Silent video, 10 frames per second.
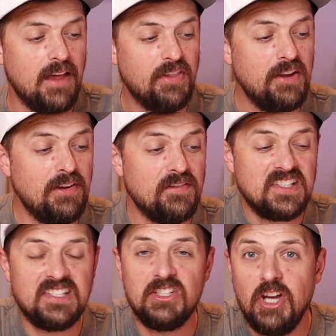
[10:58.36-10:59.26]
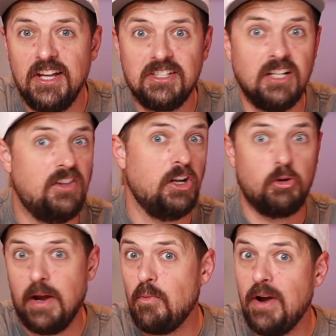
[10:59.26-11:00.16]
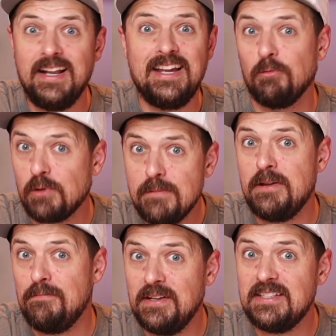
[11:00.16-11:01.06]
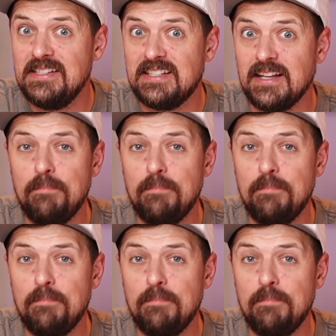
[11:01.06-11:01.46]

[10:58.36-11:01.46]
And they've even suggested that a great way to get repeat business